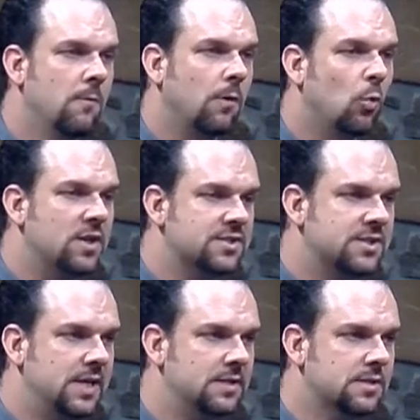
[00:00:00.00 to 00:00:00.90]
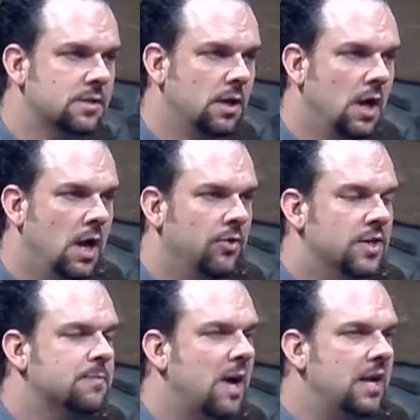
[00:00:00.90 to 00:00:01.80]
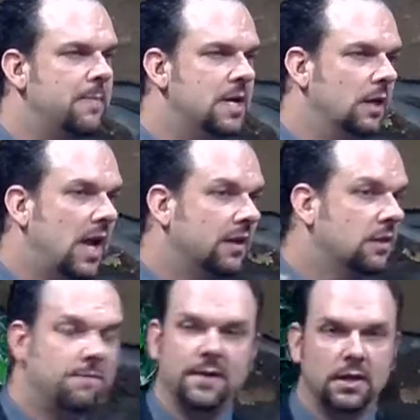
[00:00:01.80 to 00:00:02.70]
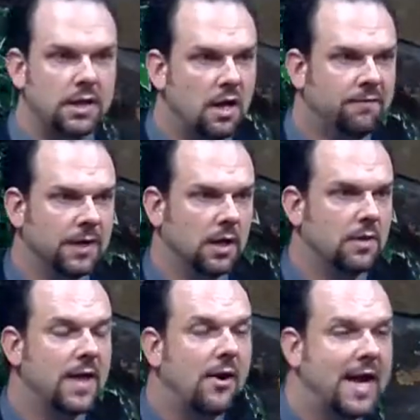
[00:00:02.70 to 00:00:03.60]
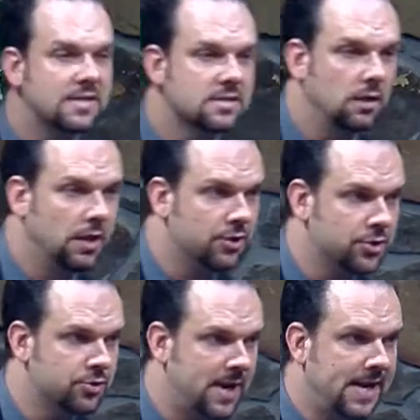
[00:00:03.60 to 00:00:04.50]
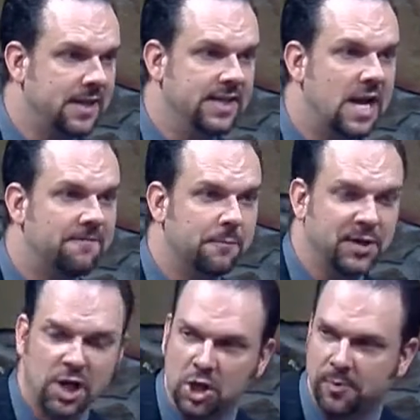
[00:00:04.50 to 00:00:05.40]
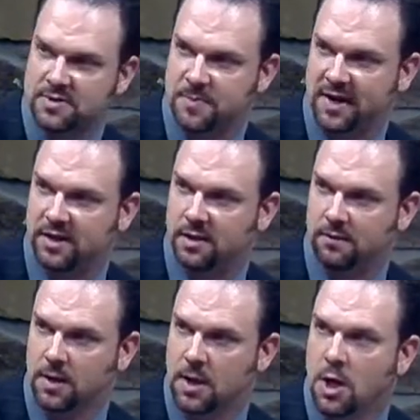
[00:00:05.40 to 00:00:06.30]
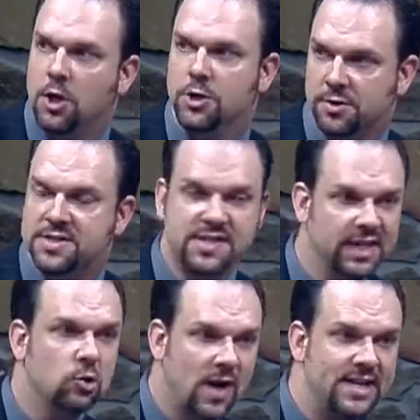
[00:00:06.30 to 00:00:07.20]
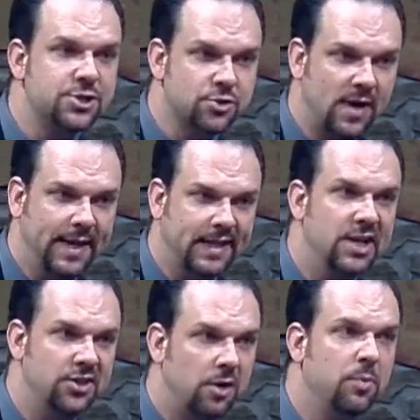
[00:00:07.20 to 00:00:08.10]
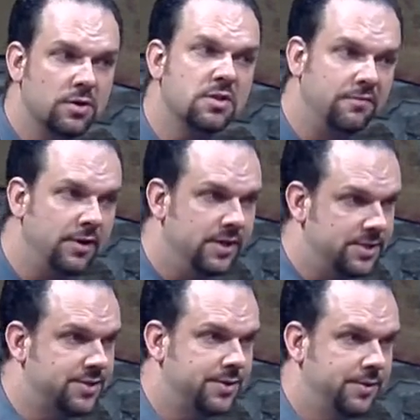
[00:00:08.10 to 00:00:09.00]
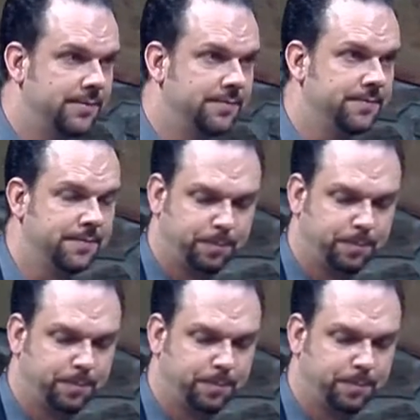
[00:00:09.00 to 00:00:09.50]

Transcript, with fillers: from one sense, this might have been like Philadelphia. Thou hast a little strength. And yet, from another perspective, you can see great strength in their perseverance. Yeah.